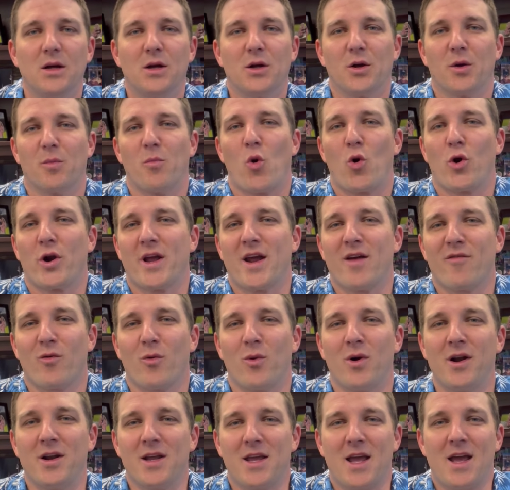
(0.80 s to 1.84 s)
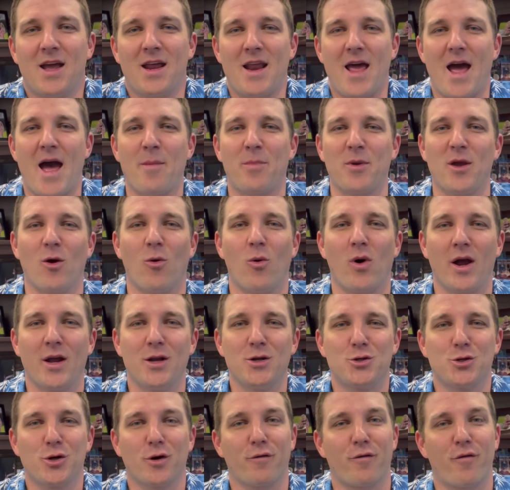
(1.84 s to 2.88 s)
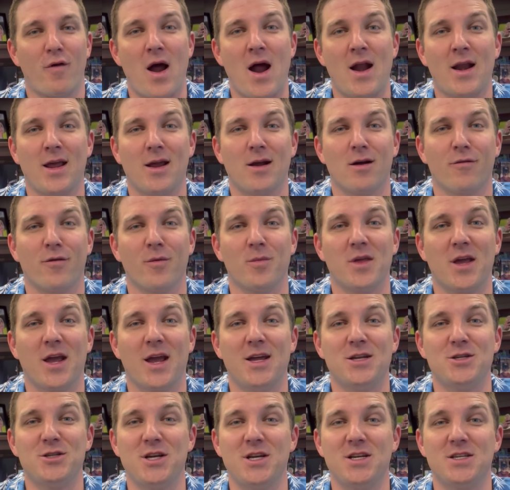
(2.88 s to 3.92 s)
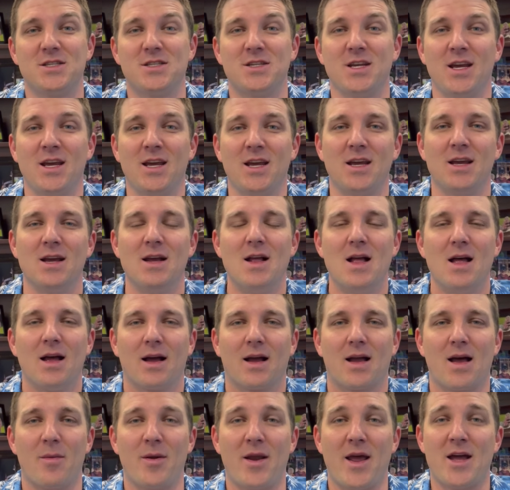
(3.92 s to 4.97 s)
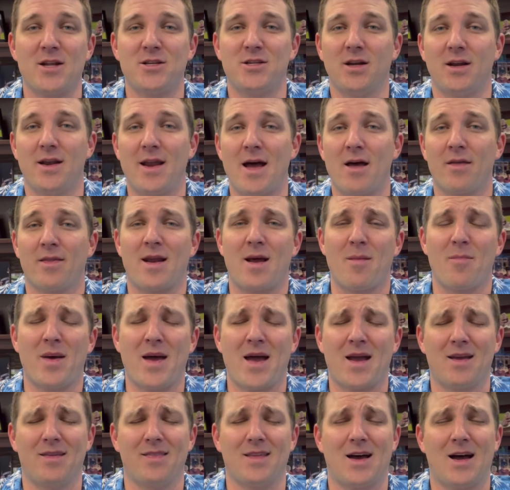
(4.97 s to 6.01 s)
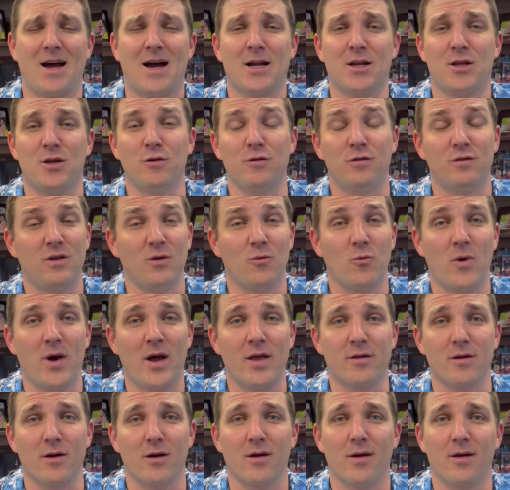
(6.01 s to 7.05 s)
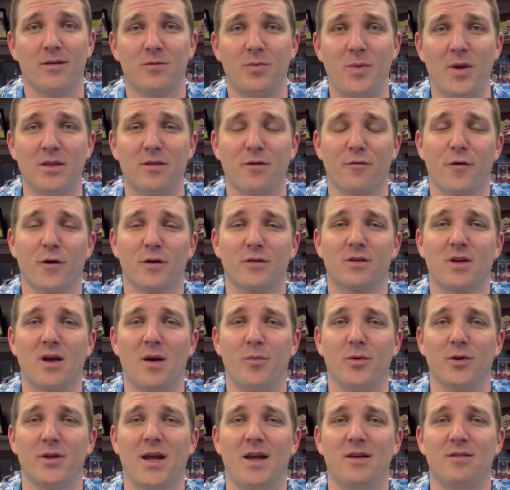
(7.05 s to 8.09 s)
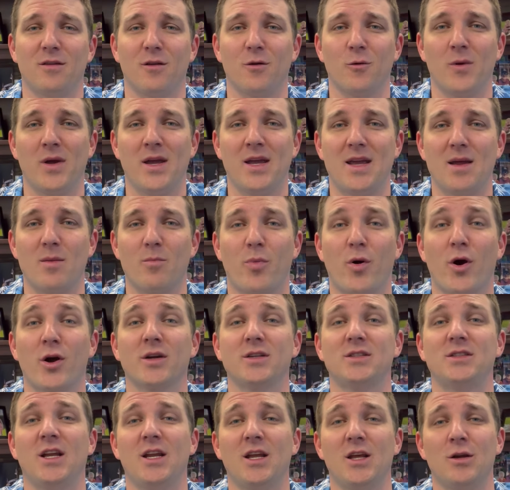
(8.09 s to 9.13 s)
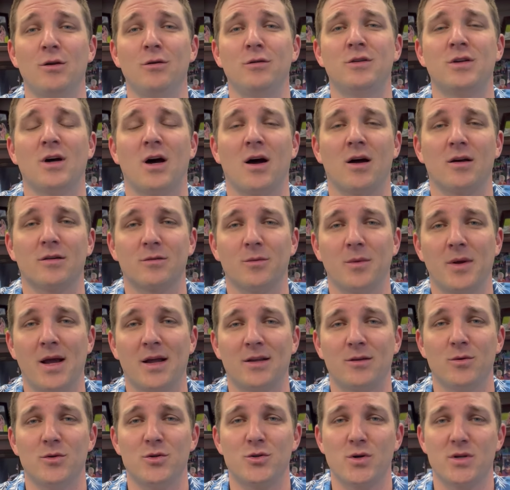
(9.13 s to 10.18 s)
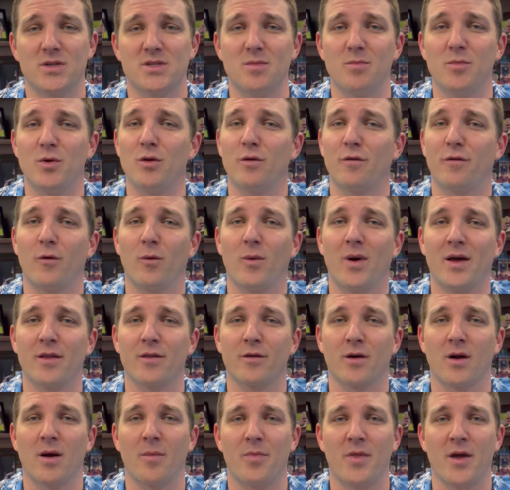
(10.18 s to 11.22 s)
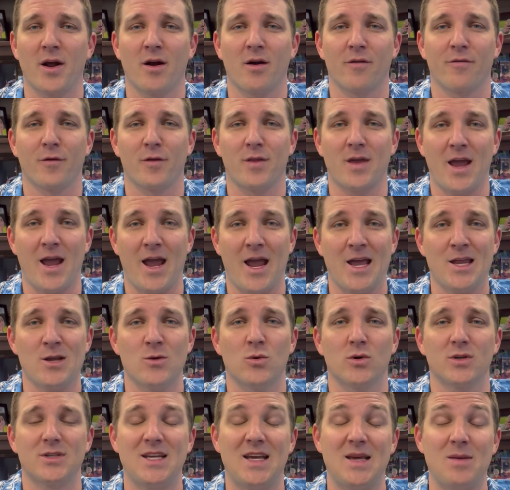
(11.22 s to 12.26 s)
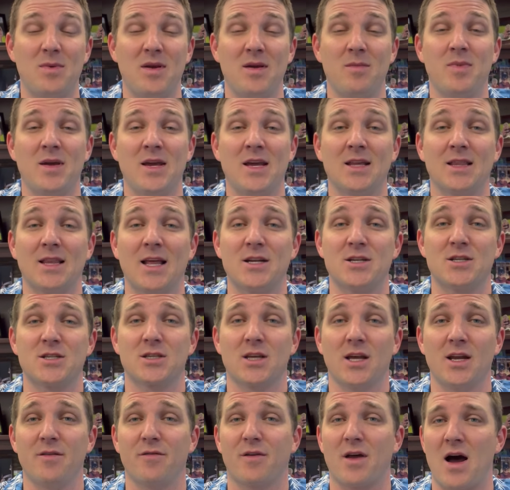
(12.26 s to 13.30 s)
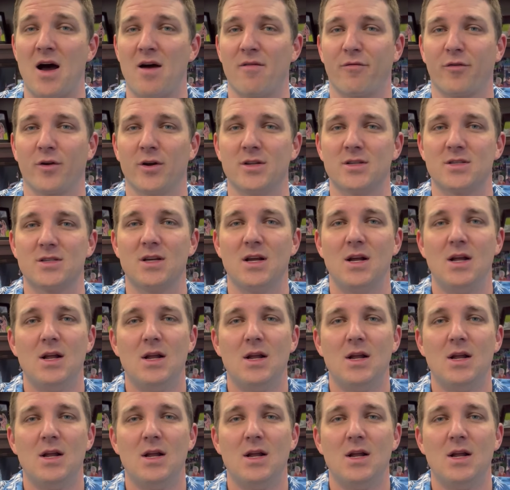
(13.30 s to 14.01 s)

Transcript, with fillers: Good morning, everyone. Again, happy Hawaiian Shirt Friday here from the AGC. Coming at you now that I'm back in the hot Houston weather. I spent the first couple days of the week in Park City, Utah, so we got to enjoy some beautiful weather up there for the annual TBB Legislative Conference.